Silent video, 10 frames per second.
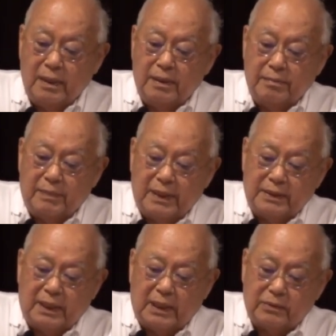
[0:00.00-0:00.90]
And my
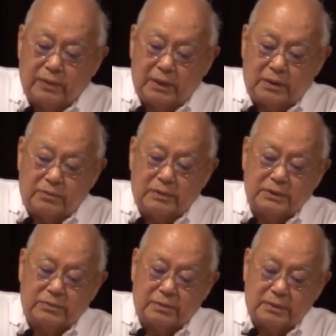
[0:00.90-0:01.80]
dad ran a
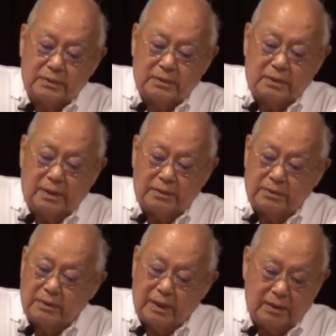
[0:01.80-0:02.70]
restaurant, and
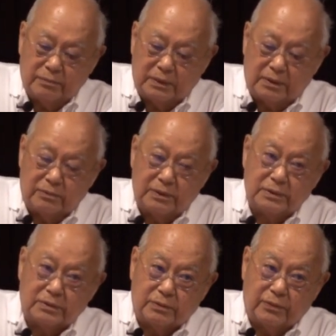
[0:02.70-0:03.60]
you can't run a
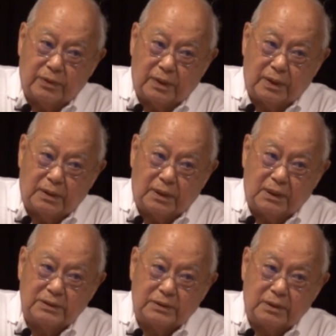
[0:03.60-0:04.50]
restaurant without a,
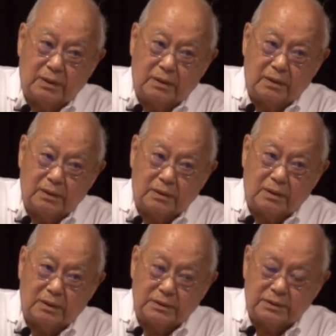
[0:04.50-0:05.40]
license, a uh, liquor
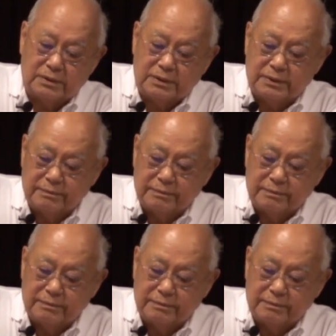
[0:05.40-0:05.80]
license.